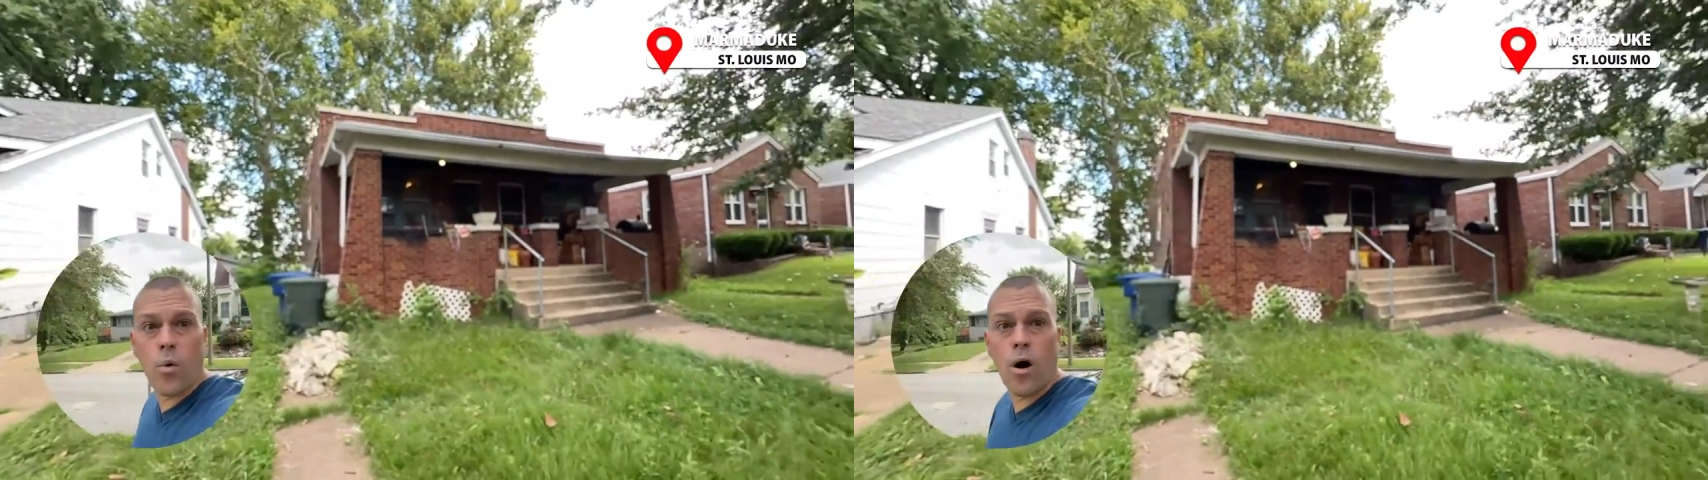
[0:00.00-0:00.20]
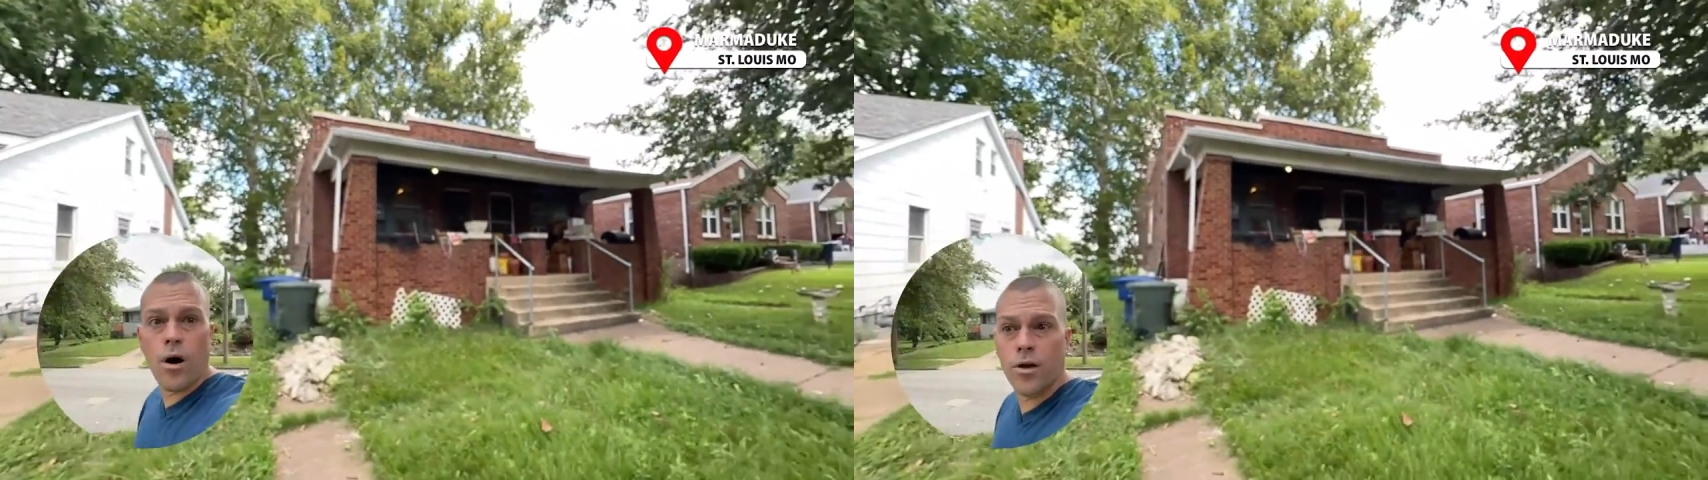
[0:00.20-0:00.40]

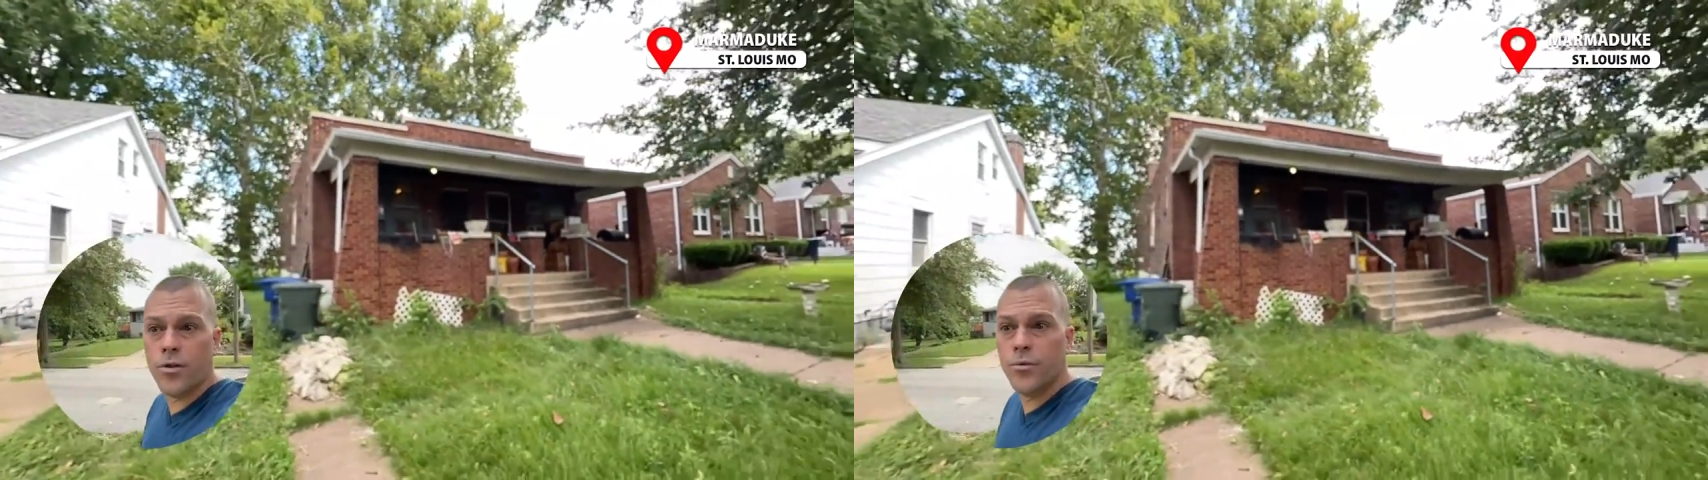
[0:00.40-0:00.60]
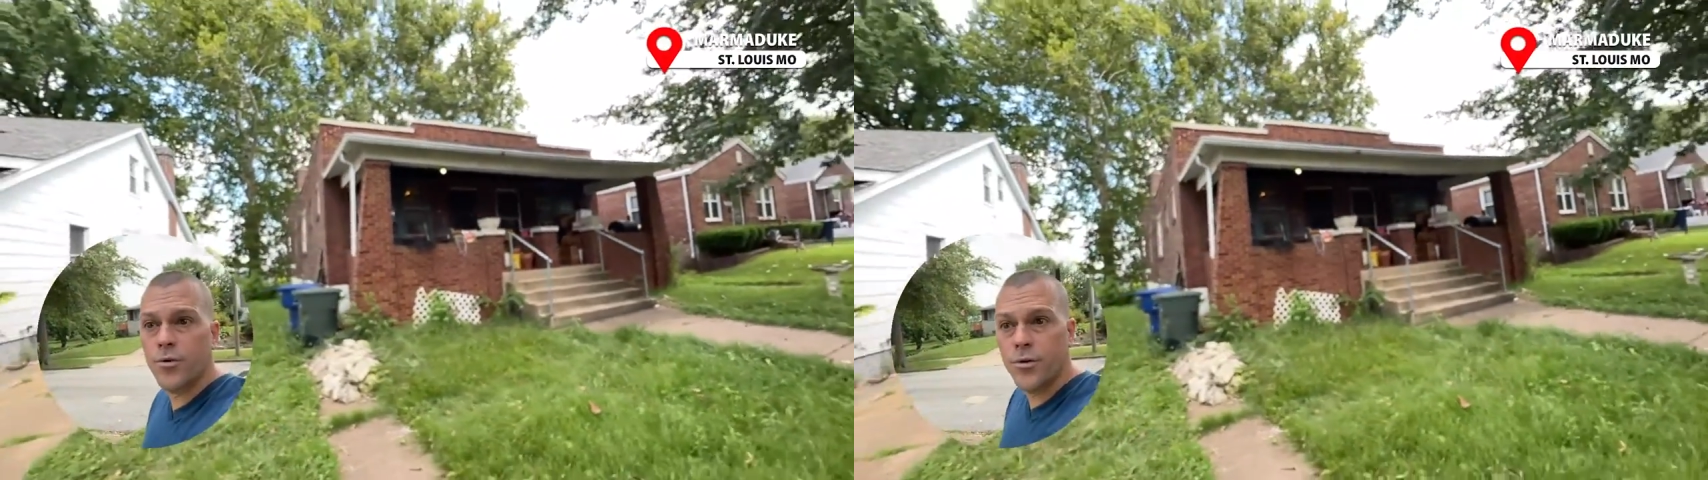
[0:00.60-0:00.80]

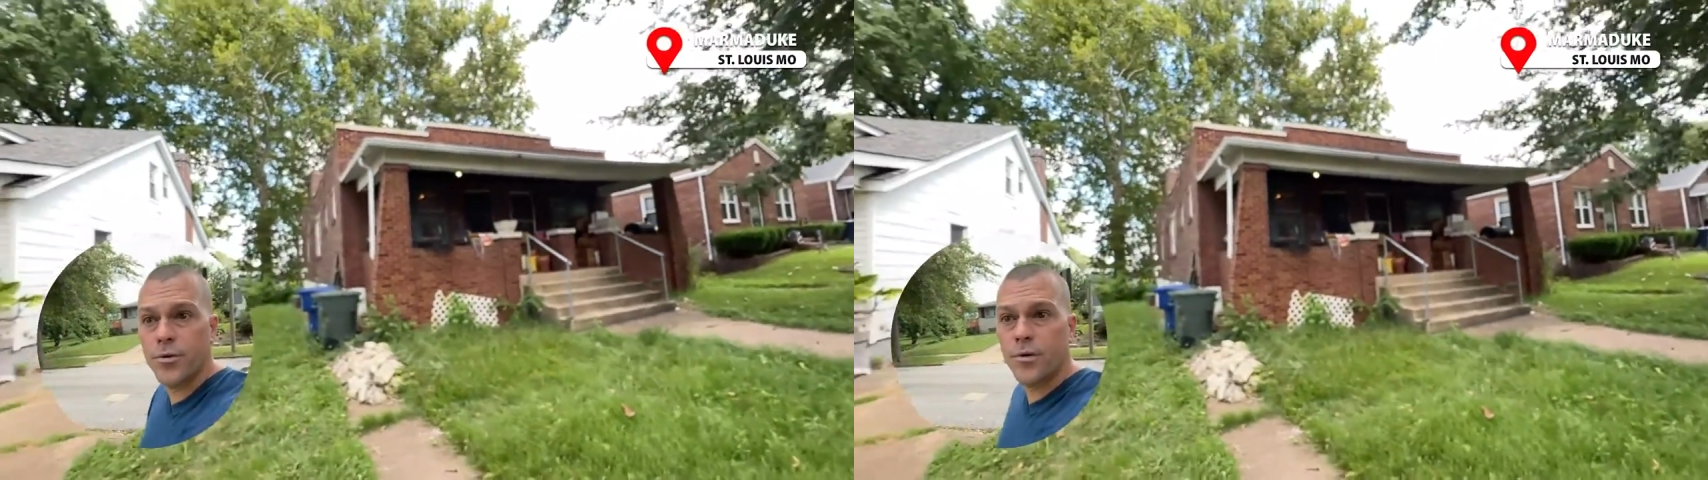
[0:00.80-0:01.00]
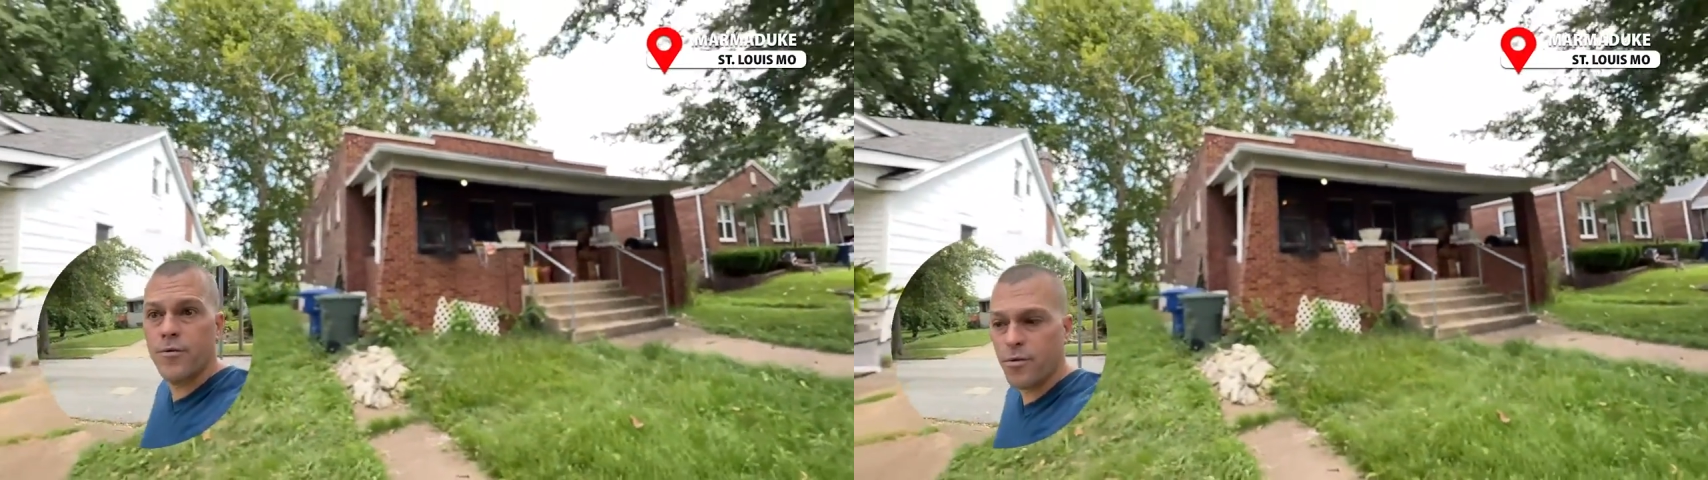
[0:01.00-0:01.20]

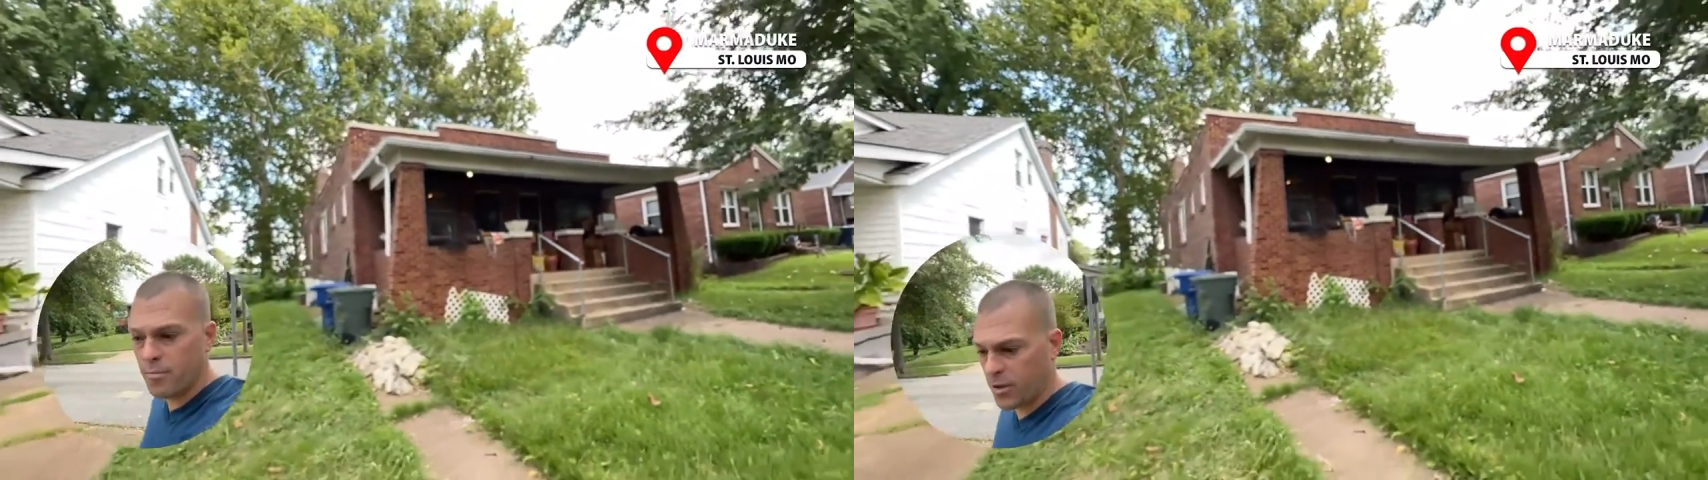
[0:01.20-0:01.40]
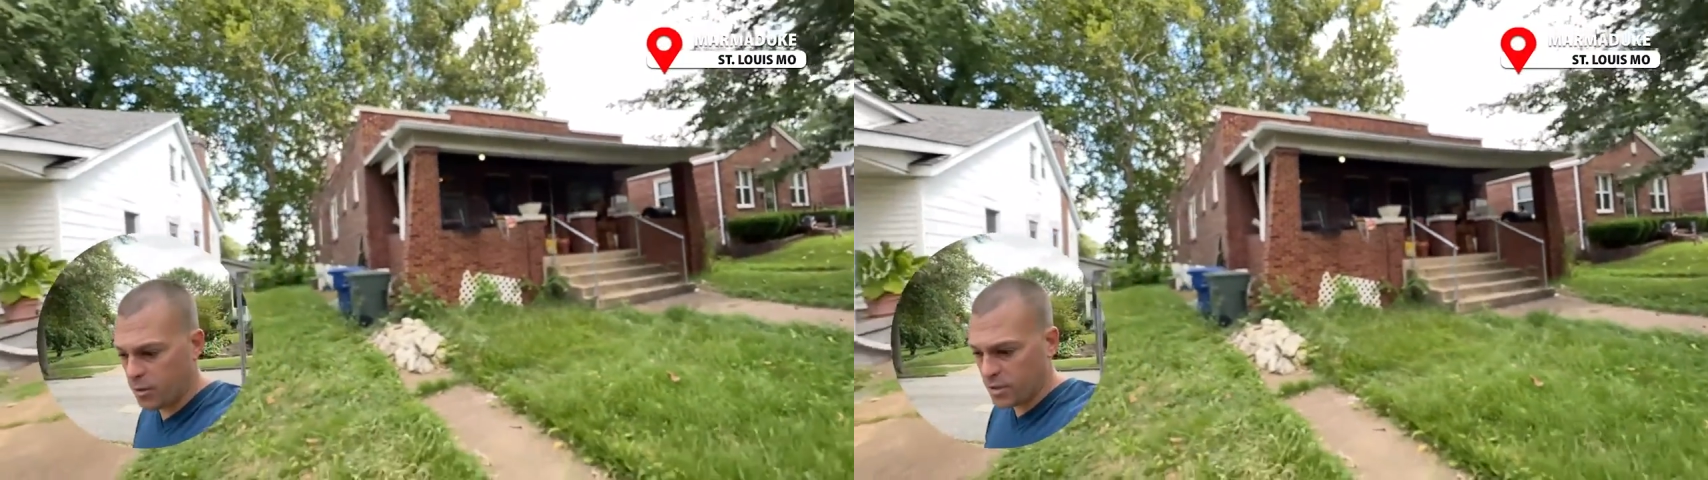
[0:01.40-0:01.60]
walkthrough of
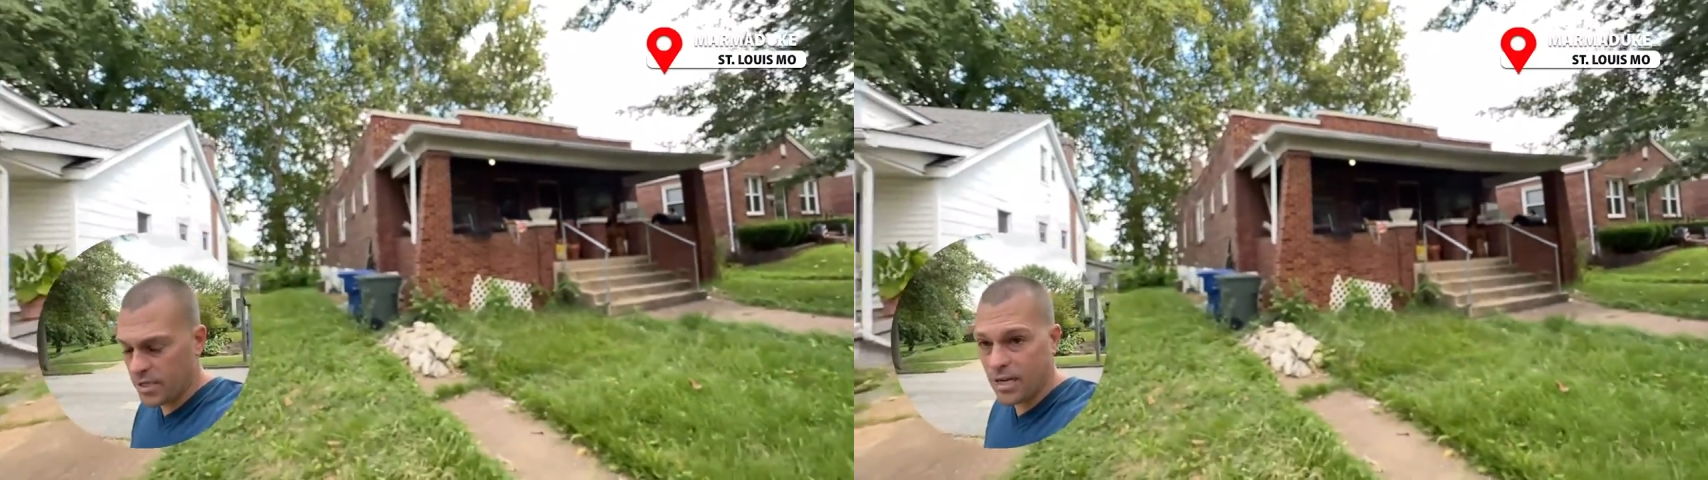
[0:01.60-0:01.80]
the building.